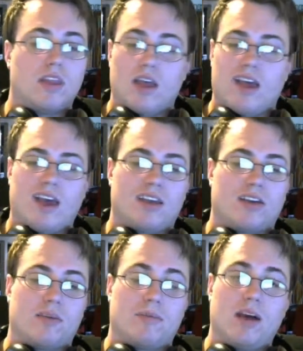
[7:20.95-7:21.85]
Heck,
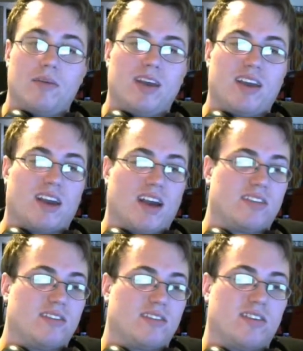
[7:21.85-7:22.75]
you could probably make an
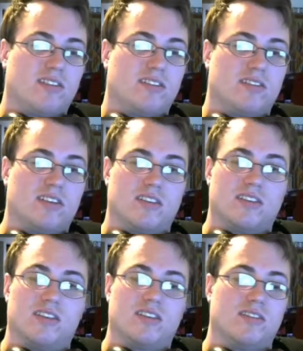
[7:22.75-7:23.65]
Aitsu, Koitsu, Soitsu,
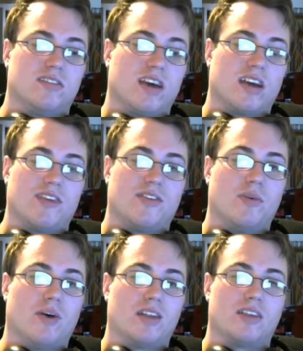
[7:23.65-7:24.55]
Doitsu deck if you
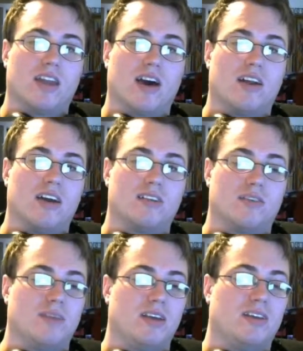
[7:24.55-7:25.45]
wanted to nowadays
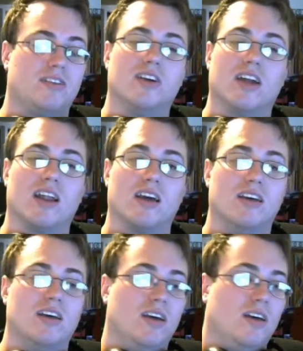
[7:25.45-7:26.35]
and be good at it.
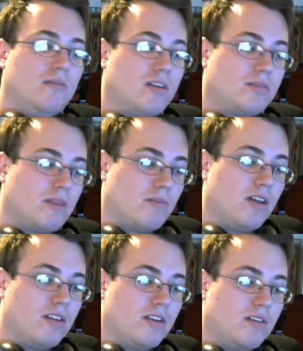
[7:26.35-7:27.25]
Because my
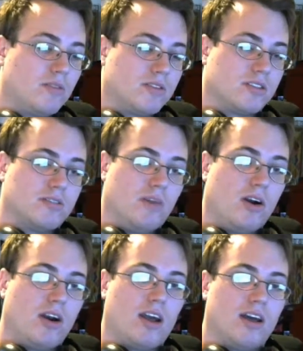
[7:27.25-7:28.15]
brother was a
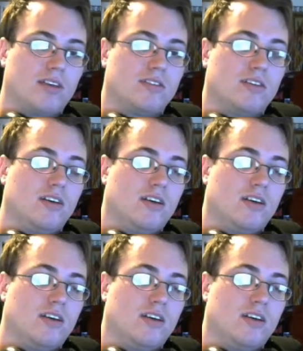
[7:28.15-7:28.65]
smartass